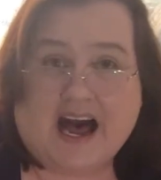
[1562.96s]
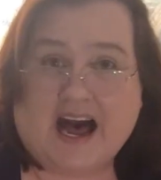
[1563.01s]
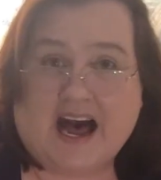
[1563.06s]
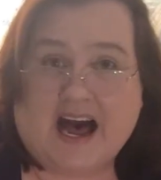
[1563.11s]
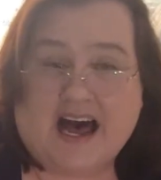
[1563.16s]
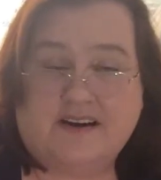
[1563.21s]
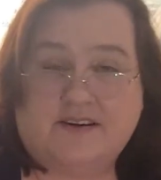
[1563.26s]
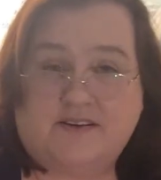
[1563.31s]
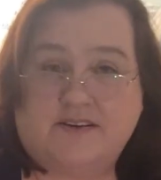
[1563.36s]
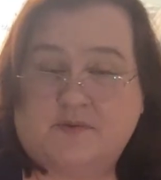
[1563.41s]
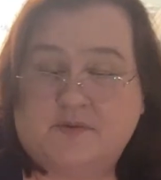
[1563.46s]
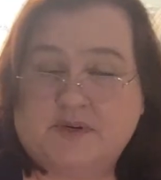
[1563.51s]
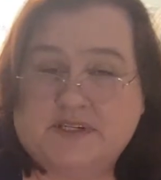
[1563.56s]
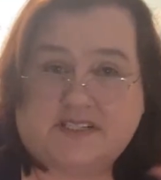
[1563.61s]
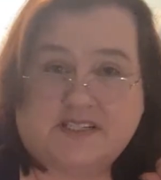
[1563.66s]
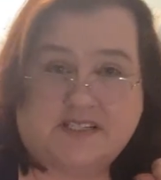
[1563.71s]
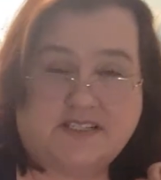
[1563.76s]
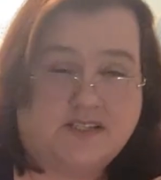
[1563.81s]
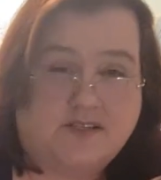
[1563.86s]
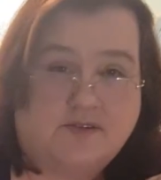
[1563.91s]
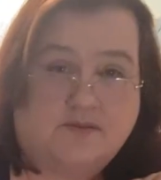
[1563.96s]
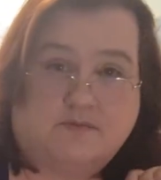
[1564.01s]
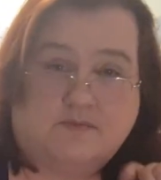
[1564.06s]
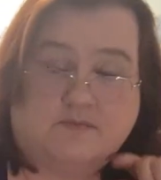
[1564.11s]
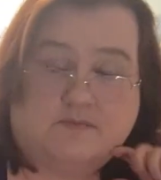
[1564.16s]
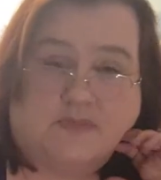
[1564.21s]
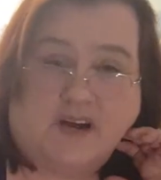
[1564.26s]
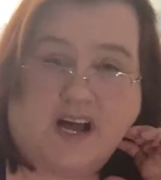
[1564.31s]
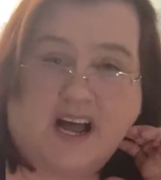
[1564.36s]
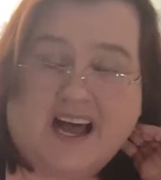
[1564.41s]
I don't know what to do.
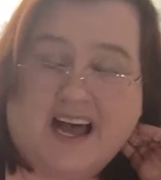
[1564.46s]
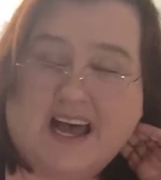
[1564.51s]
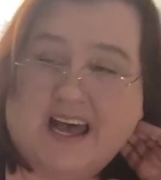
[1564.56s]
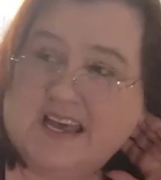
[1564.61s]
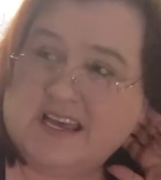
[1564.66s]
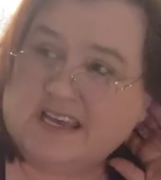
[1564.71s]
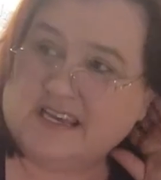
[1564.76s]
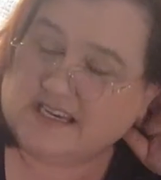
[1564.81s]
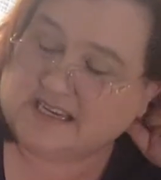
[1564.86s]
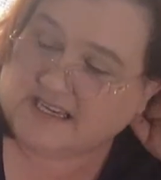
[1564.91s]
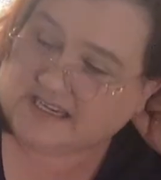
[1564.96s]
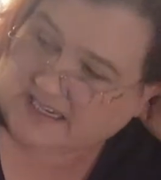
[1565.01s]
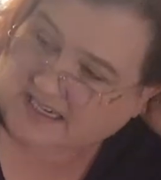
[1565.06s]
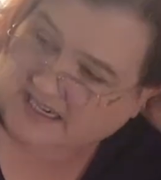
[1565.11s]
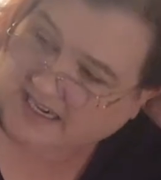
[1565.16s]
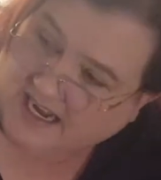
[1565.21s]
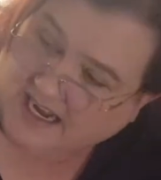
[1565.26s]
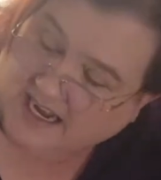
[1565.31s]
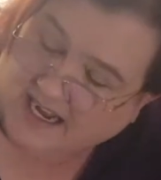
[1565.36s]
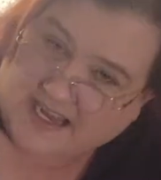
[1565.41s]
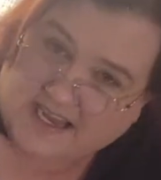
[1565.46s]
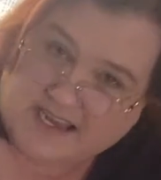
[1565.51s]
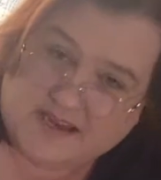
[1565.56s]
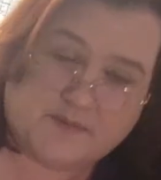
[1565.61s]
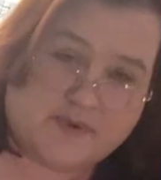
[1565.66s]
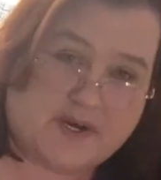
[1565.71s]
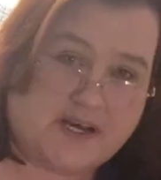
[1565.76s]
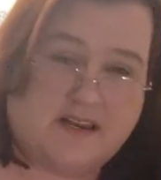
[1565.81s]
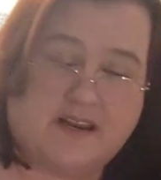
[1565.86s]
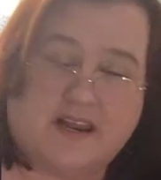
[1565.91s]
I
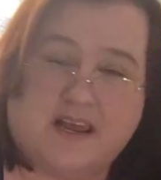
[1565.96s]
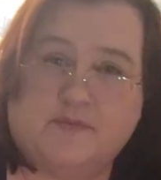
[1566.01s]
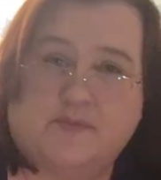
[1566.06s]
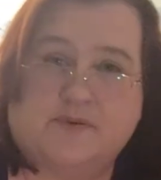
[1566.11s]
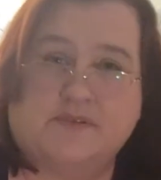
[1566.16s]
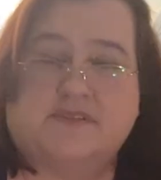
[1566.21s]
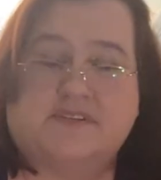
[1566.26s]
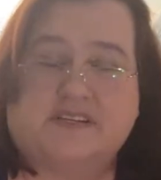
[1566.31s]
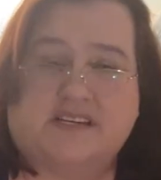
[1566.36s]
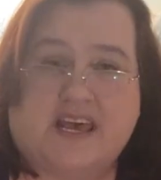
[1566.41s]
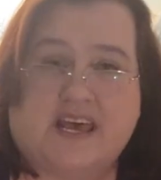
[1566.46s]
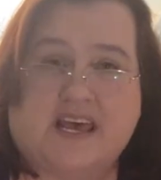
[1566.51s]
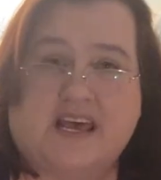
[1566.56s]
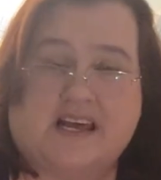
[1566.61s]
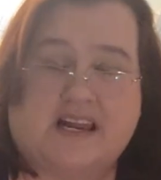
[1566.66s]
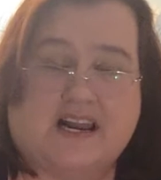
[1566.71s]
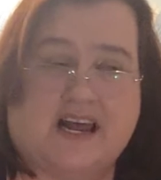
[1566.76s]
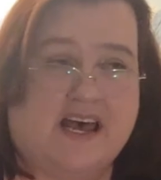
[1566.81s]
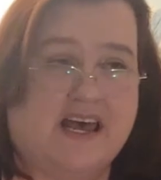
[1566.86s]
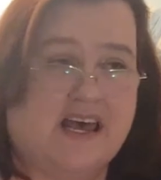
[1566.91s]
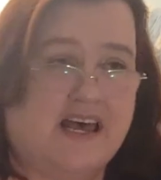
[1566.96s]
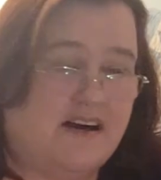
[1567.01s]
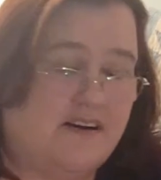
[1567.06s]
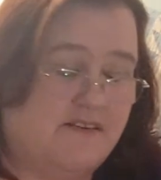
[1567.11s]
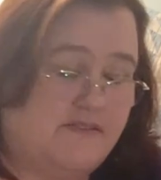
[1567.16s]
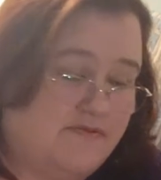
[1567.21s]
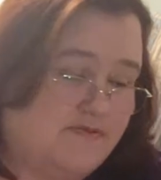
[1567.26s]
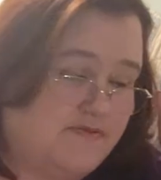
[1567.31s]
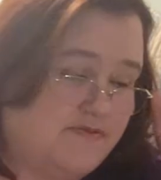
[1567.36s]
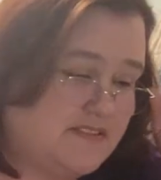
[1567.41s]
am unable to can. I
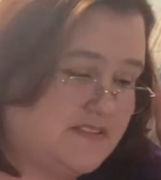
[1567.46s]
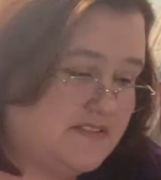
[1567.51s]
have...